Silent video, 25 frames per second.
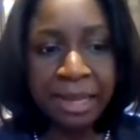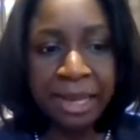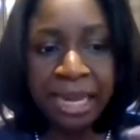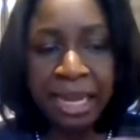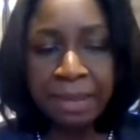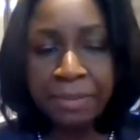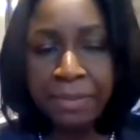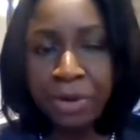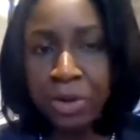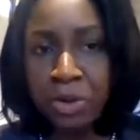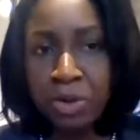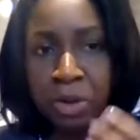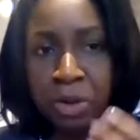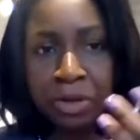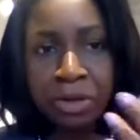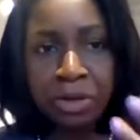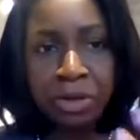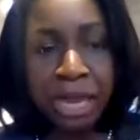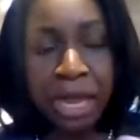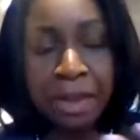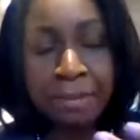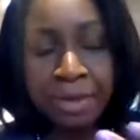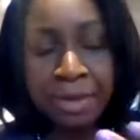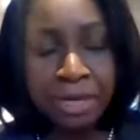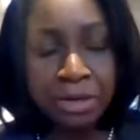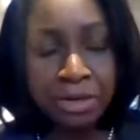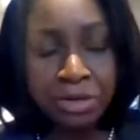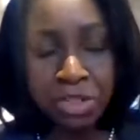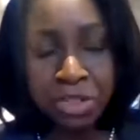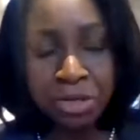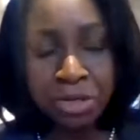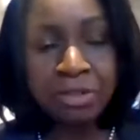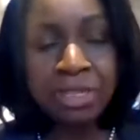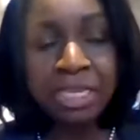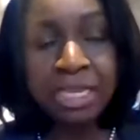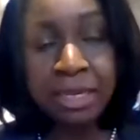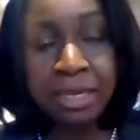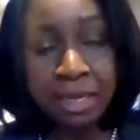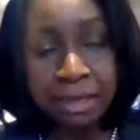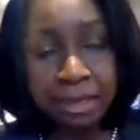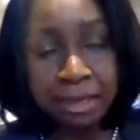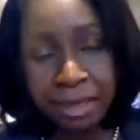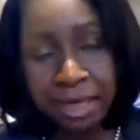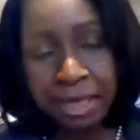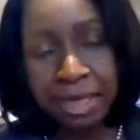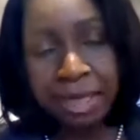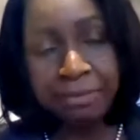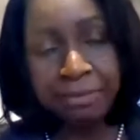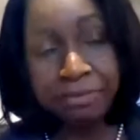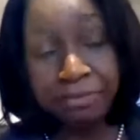Again, I'm in New York, I'm in New Jersey,
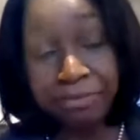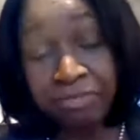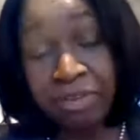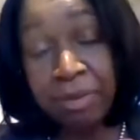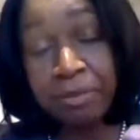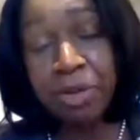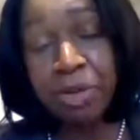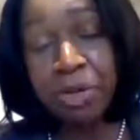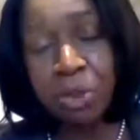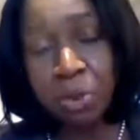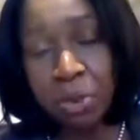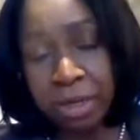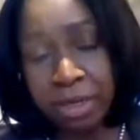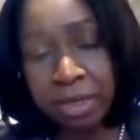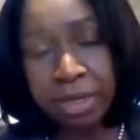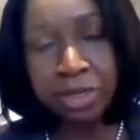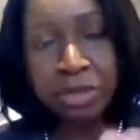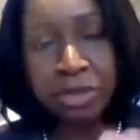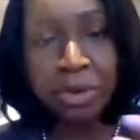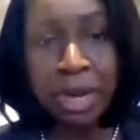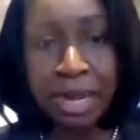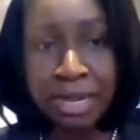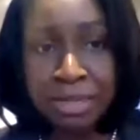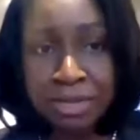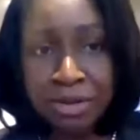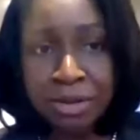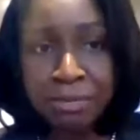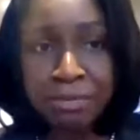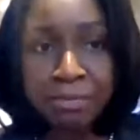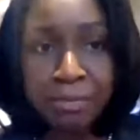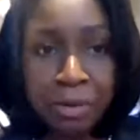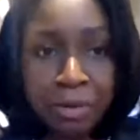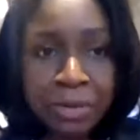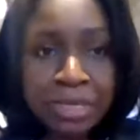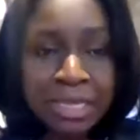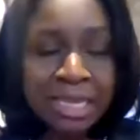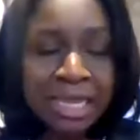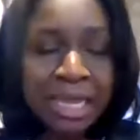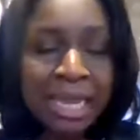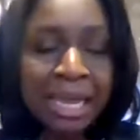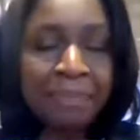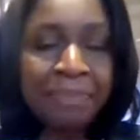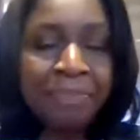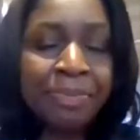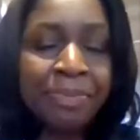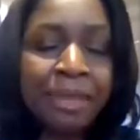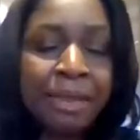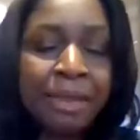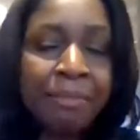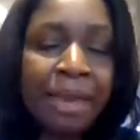from New York, and you guys are mostly
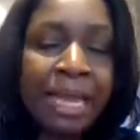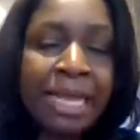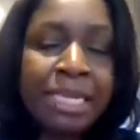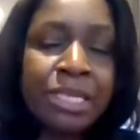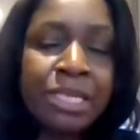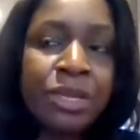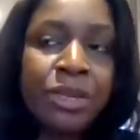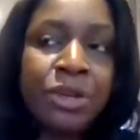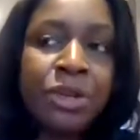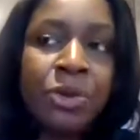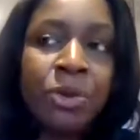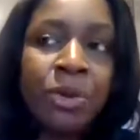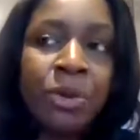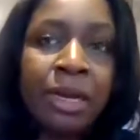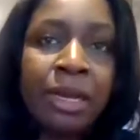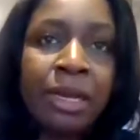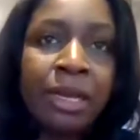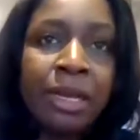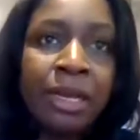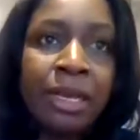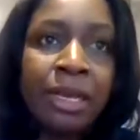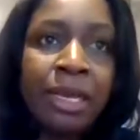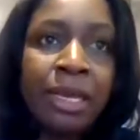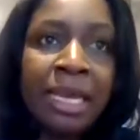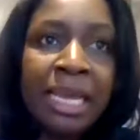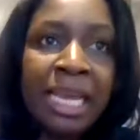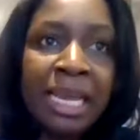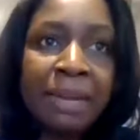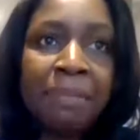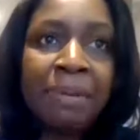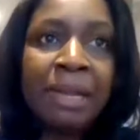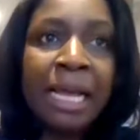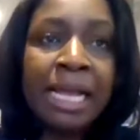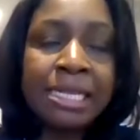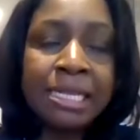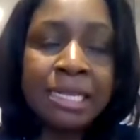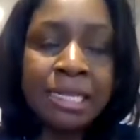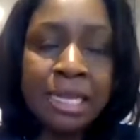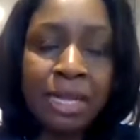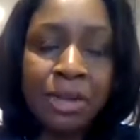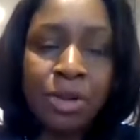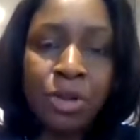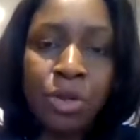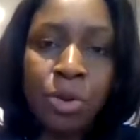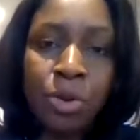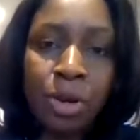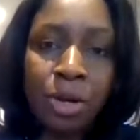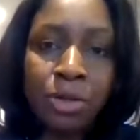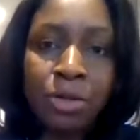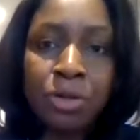based in New York. In places like
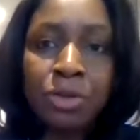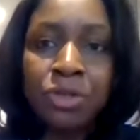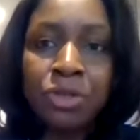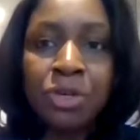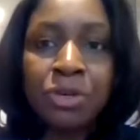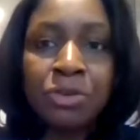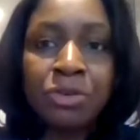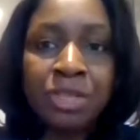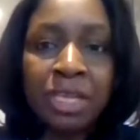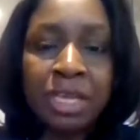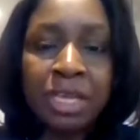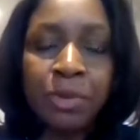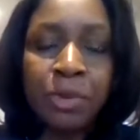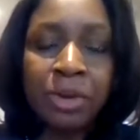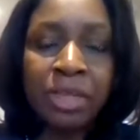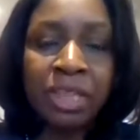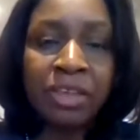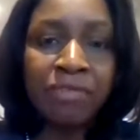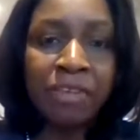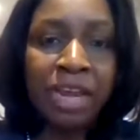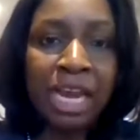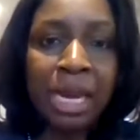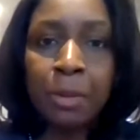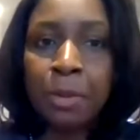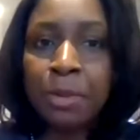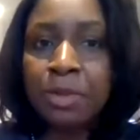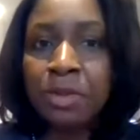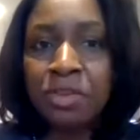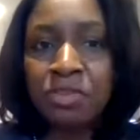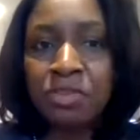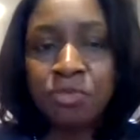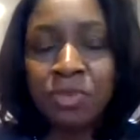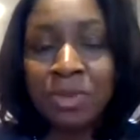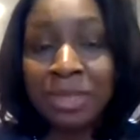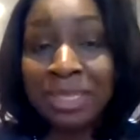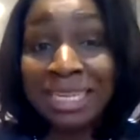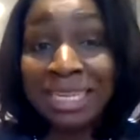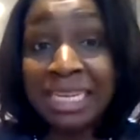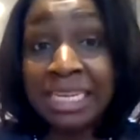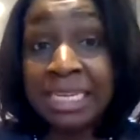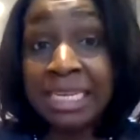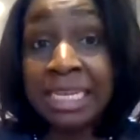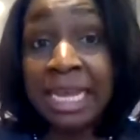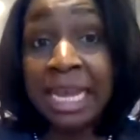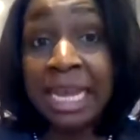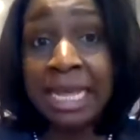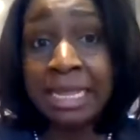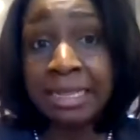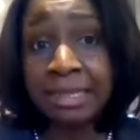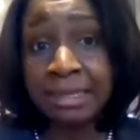New York or New Jersey, where the virus is really
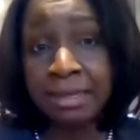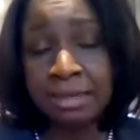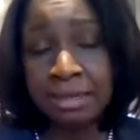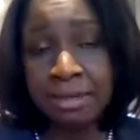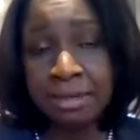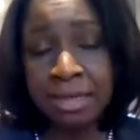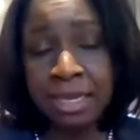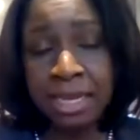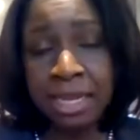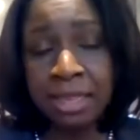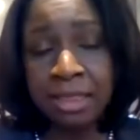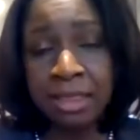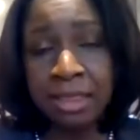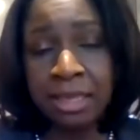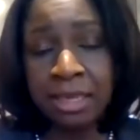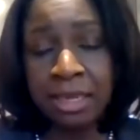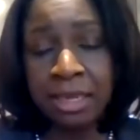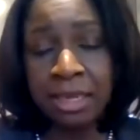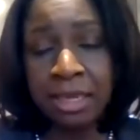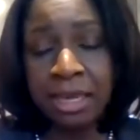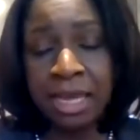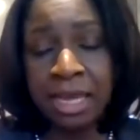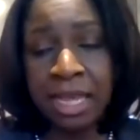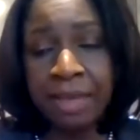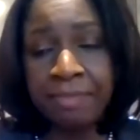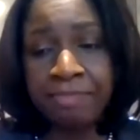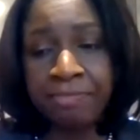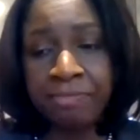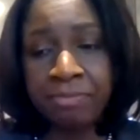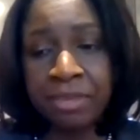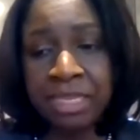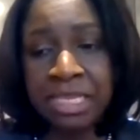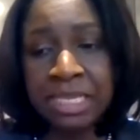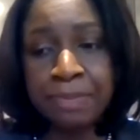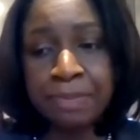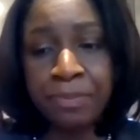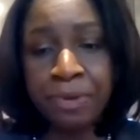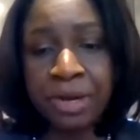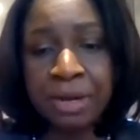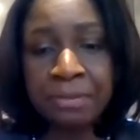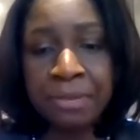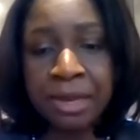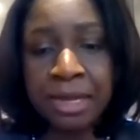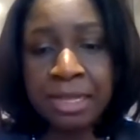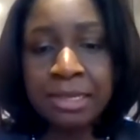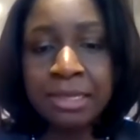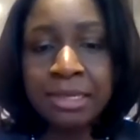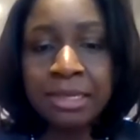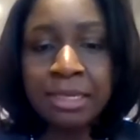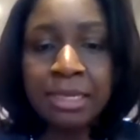intense in the spring
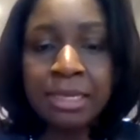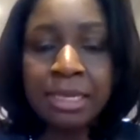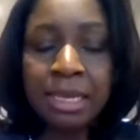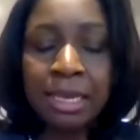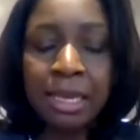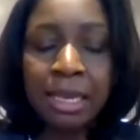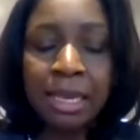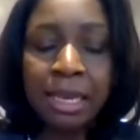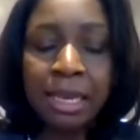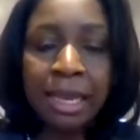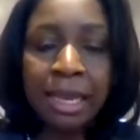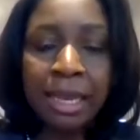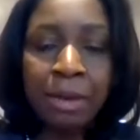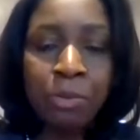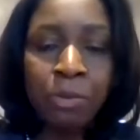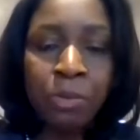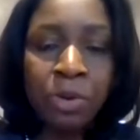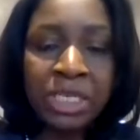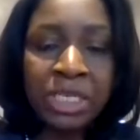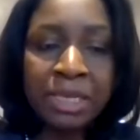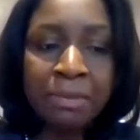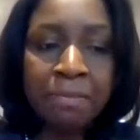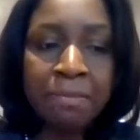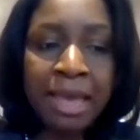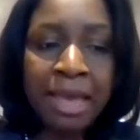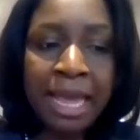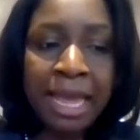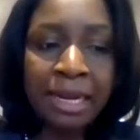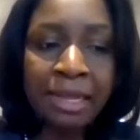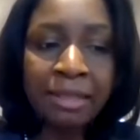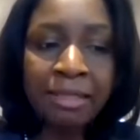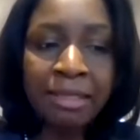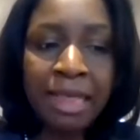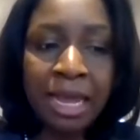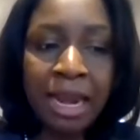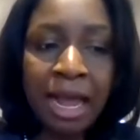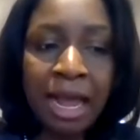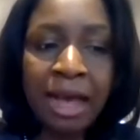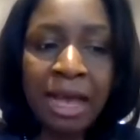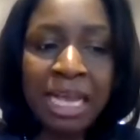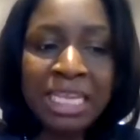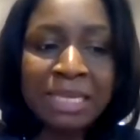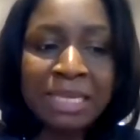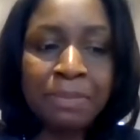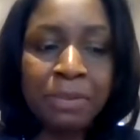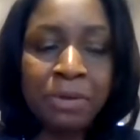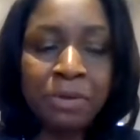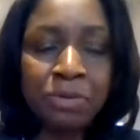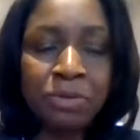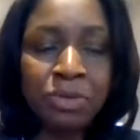months, which meant that
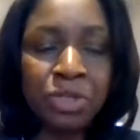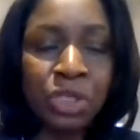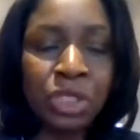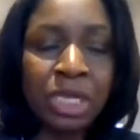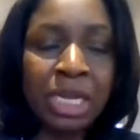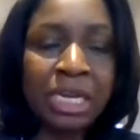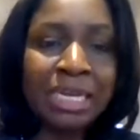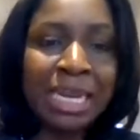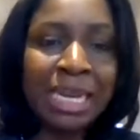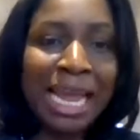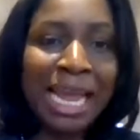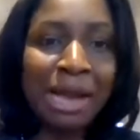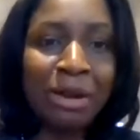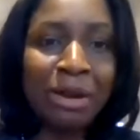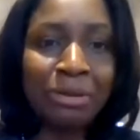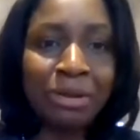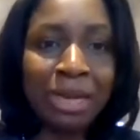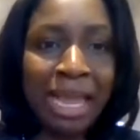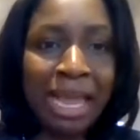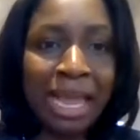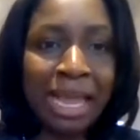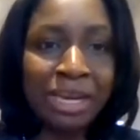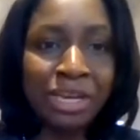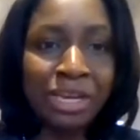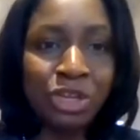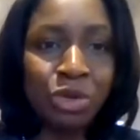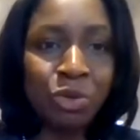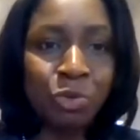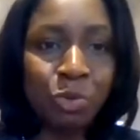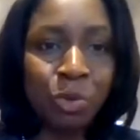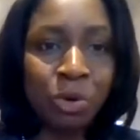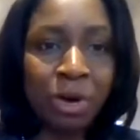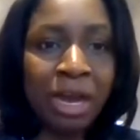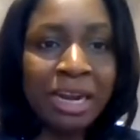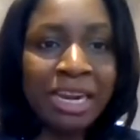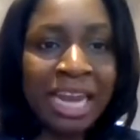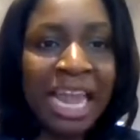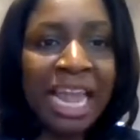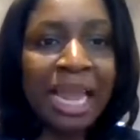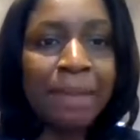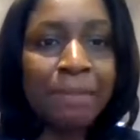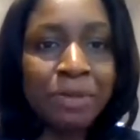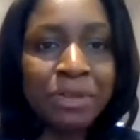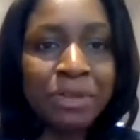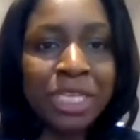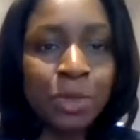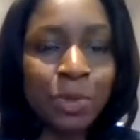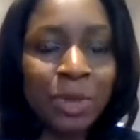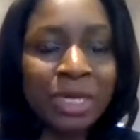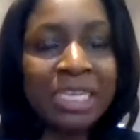hospitals shut down and you were
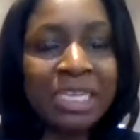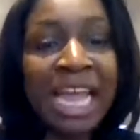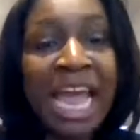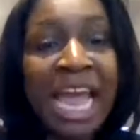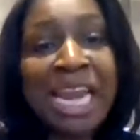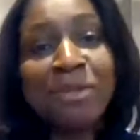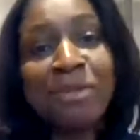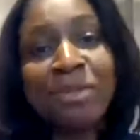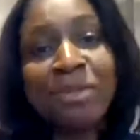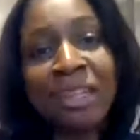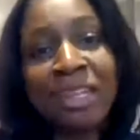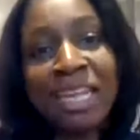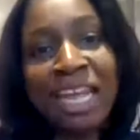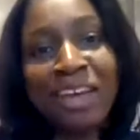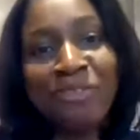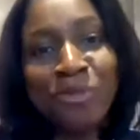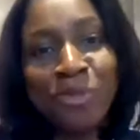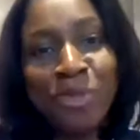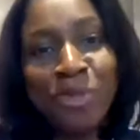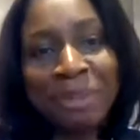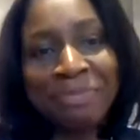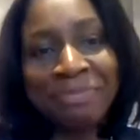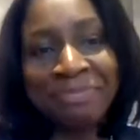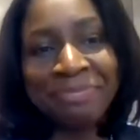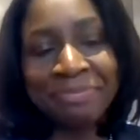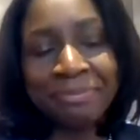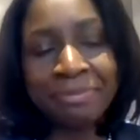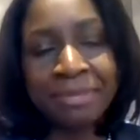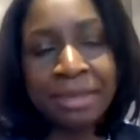unable to attend with a loved one.